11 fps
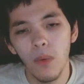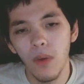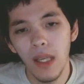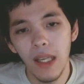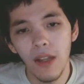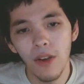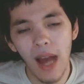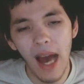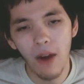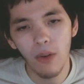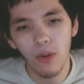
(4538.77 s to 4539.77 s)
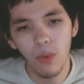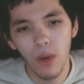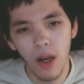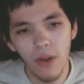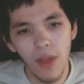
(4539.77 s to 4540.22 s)
either
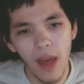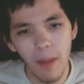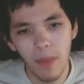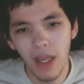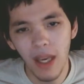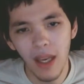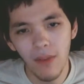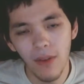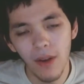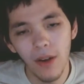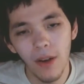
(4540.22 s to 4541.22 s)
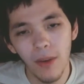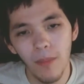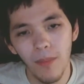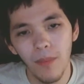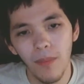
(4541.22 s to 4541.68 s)
outgrow that behavior,
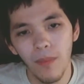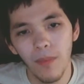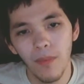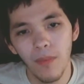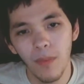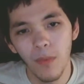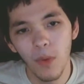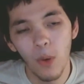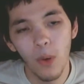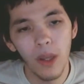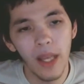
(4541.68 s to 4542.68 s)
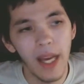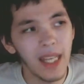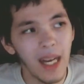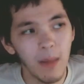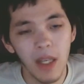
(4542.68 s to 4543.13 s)
or
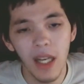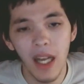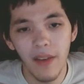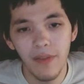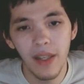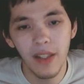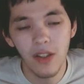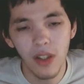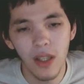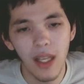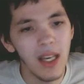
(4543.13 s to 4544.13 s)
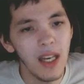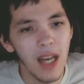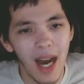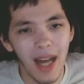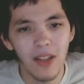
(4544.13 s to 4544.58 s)
like, I'm gonna eventually
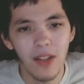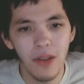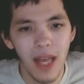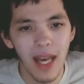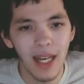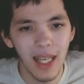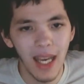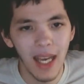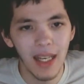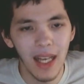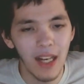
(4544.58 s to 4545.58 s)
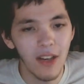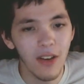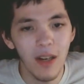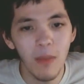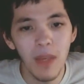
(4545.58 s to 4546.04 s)
not do that again, and you're
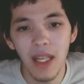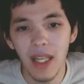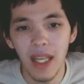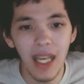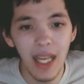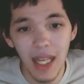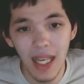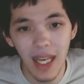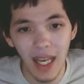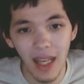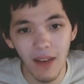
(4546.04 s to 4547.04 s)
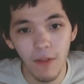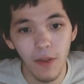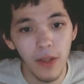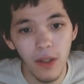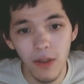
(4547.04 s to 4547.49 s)
gonna be an idiot
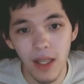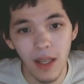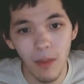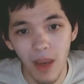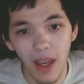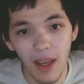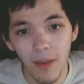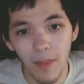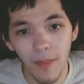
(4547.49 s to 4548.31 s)
for losing me.